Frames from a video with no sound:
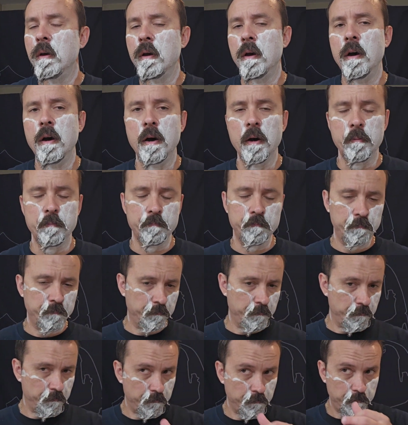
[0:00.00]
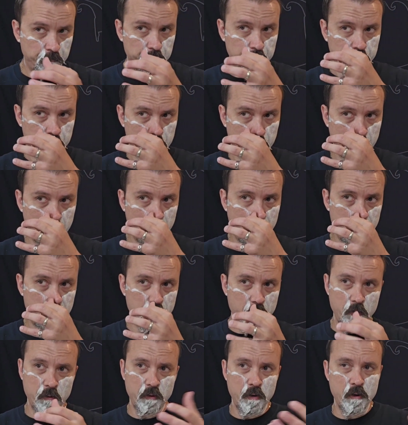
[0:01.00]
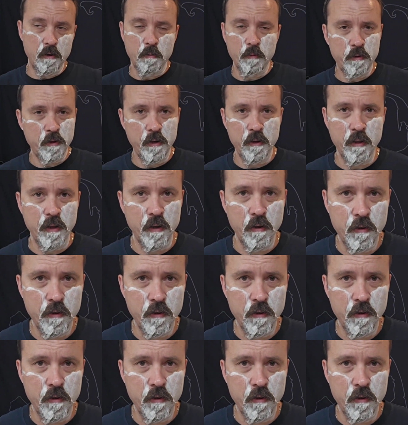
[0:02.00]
Um, you could do it, you know, with anything.